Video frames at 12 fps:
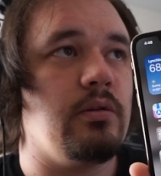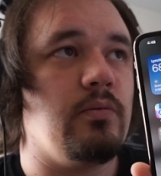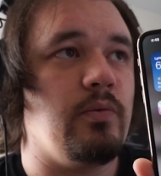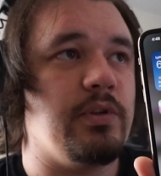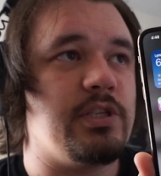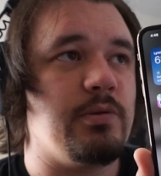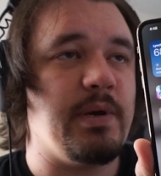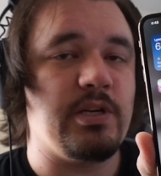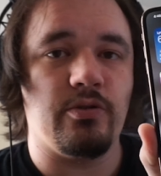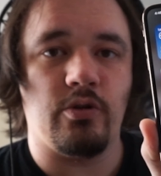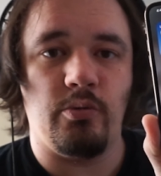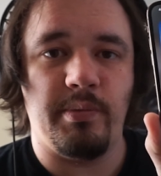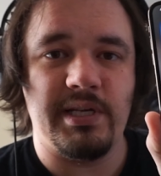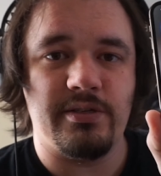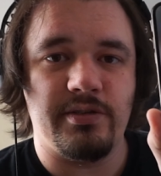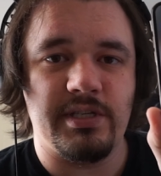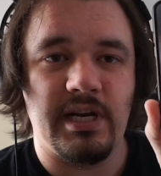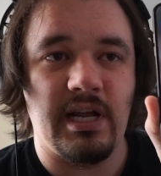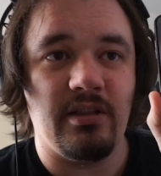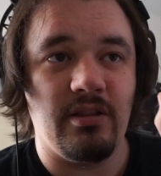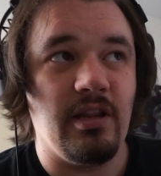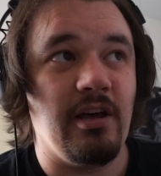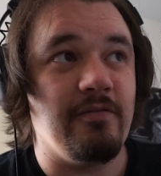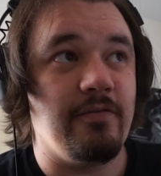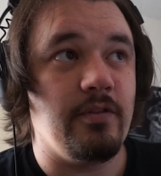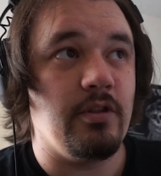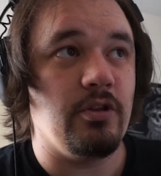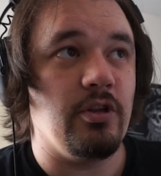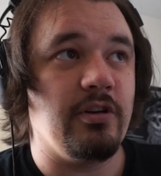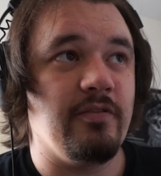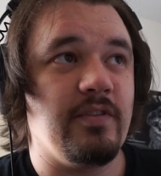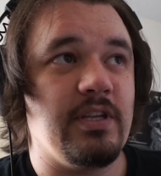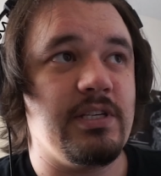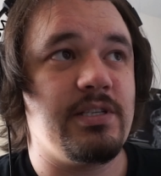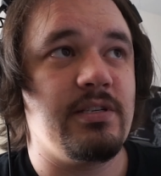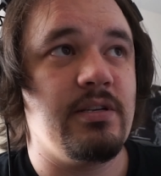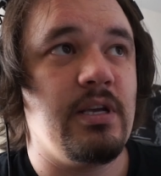with symmetrical bezels, and I love the look of this.